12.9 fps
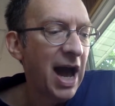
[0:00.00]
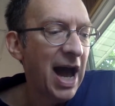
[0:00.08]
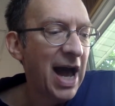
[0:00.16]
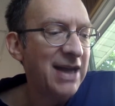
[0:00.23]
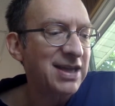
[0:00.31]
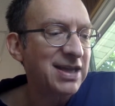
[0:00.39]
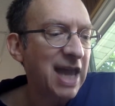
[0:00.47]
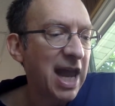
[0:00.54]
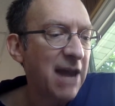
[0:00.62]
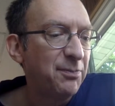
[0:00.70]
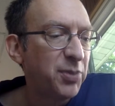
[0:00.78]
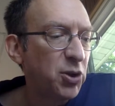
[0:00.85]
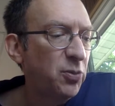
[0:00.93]
"I say,
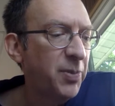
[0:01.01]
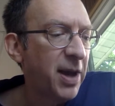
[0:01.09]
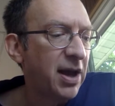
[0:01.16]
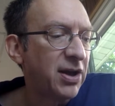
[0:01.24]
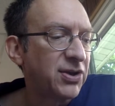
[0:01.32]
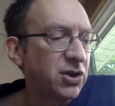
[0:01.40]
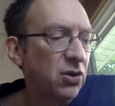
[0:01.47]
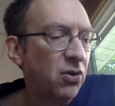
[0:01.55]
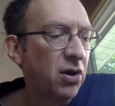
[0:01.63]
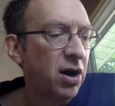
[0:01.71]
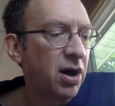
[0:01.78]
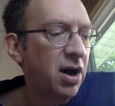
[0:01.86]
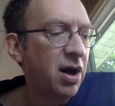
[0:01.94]
bluebells,"
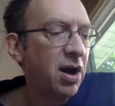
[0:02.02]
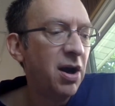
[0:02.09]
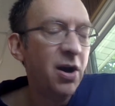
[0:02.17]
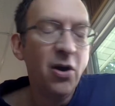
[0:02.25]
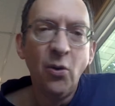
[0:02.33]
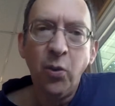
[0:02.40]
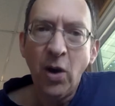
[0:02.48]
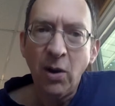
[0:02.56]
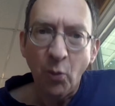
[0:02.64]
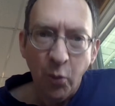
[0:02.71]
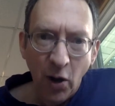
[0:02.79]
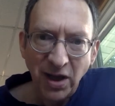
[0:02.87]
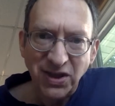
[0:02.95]
or, "What
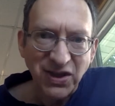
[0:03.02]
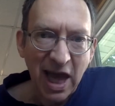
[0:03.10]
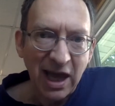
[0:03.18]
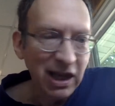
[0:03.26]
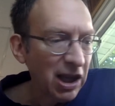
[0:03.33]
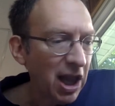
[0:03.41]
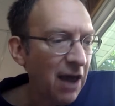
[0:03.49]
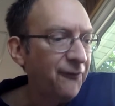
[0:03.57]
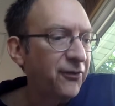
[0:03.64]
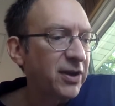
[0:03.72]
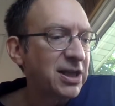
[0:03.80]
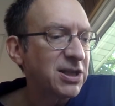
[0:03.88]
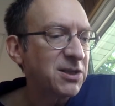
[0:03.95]
was that
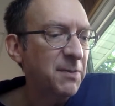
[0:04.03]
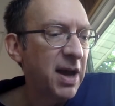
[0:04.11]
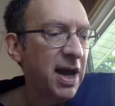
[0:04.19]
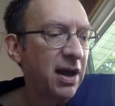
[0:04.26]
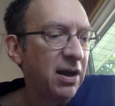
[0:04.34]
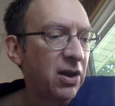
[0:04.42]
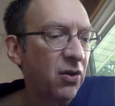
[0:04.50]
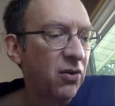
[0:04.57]
lovely smell?"